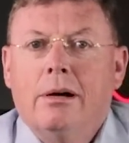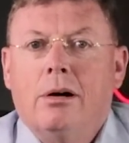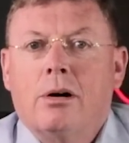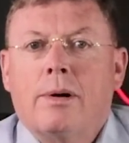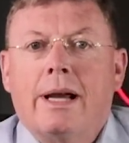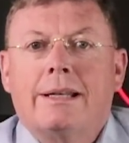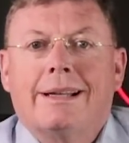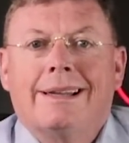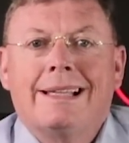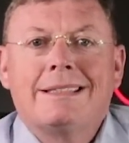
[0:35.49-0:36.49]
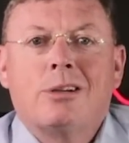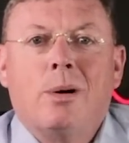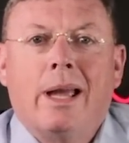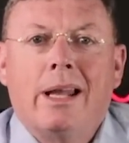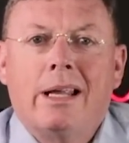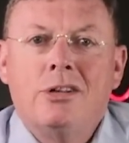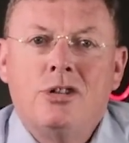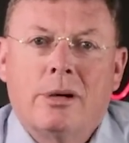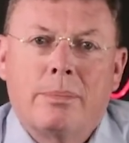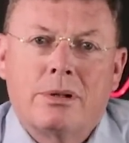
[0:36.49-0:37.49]
All right, let's go ahead and
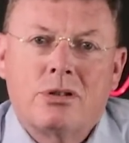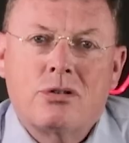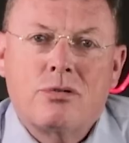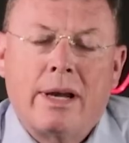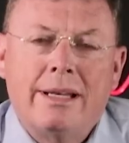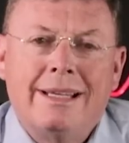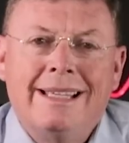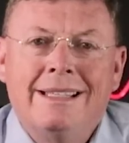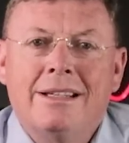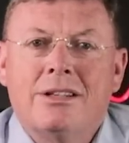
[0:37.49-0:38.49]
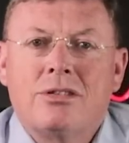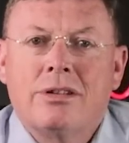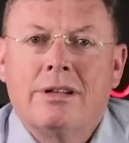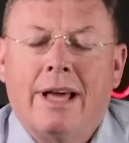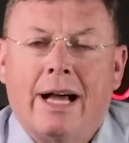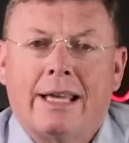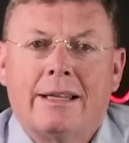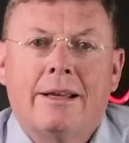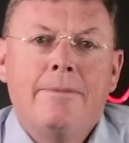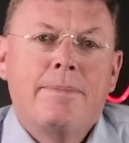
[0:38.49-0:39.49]
jump straight into the docket